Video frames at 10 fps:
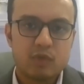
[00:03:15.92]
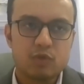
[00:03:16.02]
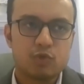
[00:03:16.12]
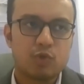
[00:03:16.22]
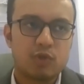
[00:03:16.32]

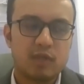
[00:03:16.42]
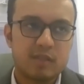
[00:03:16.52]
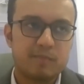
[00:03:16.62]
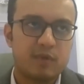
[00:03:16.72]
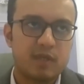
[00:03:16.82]
So
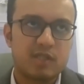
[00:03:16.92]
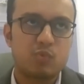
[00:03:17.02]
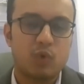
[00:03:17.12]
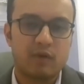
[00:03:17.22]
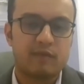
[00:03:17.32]
this is
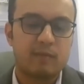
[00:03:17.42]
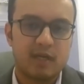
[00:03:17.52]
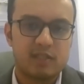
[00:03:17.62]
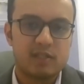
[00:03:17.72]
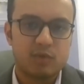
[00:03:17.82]
one of the
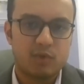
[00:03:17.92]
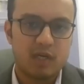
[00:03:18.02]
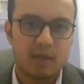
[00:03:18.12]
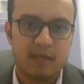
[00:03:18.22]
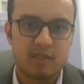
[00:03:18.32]
branches, oral
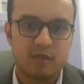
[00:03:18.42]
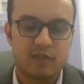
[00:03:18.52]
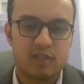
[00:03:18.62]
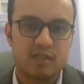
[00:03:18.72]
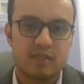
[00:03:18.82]
and
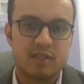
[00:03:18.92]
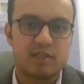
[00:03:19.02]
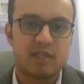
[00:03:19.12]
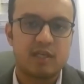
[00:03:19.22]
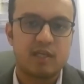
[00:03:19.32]
maxillofacial
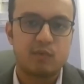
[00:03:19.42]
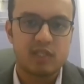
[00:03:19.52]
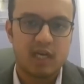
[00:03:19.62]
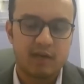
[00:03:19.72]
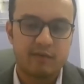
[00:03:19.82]
surgery, in which
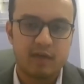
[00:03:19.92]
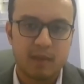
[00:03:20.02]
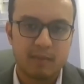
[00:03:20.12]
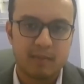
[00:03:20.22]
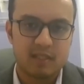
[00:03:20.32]
I have done
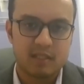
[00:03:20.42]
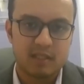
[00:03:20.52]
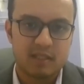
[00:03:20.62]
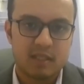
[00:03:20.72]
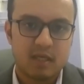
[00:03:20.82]
my
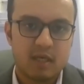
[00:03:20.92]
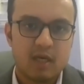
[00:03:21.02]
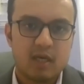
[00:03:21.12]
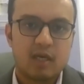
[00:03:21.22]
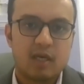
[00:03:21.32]
master's.
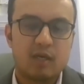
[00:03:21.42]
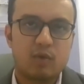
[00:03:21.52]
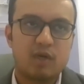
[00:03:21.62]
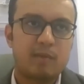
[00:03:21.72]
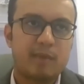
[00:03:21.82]
In
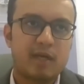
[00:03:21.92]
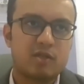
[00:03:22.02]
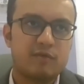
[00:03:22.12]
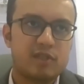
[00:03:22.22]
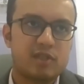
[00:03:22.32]
oral and
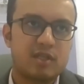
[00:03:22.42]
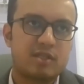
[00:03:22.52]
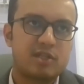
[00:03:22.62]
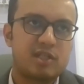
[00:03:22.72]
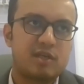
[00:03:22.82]
maxillofacial
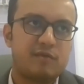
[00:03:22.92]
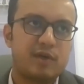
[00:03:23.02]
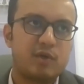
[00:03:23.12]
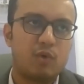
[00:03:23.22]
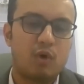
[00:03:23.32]
surgery, we
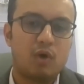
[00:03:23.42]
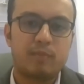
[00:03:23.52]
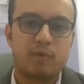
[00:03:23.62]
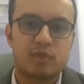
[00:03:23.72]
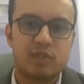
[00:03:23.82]
do
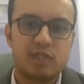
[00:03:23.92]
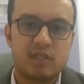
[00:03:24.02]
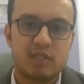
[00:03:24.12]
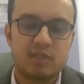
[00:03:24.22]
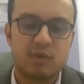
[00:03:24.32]
all
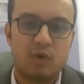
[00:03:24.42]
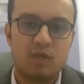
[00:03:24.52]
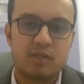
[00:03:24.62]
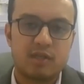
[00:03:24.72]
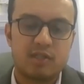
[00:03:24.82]
procedures,
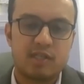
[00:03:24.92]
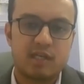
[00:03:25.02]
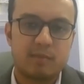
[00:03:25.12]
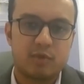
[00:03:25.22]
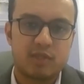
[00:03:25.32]
all
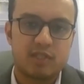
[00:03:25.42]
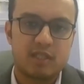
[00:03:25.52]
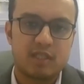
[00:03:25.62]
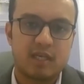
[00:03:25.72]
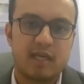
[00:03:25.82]
surgical
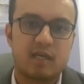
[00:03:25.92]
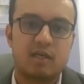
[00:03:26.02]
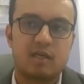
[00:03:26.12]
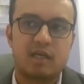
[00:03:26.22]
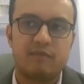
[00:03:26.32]
procedures like
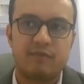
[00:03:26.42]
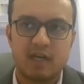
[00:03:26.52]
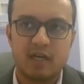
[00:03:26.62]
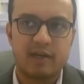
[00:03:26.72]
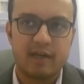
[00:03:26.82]
a
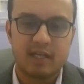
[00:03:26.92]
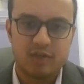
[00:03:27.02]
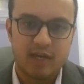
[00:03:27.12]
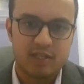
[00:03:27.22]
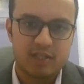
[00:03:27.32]
difficult
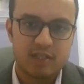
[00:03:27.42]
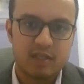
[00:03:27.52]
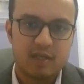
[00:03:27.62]
extraction,